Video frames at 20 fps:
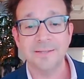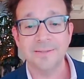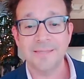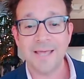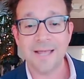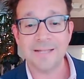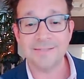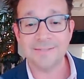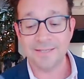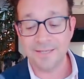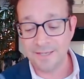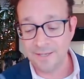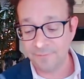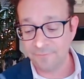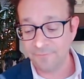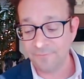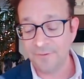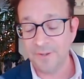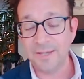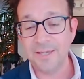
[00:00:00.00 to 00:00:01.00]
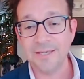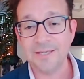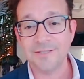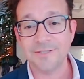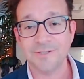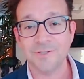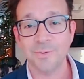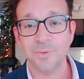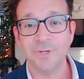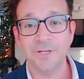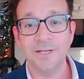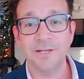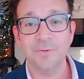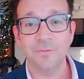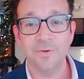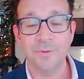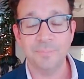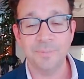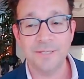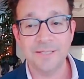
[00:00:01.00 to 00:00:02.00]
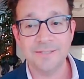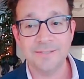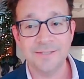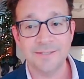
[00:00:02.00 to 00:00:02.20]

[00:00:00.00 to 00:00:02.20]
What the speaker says: That's if history repeats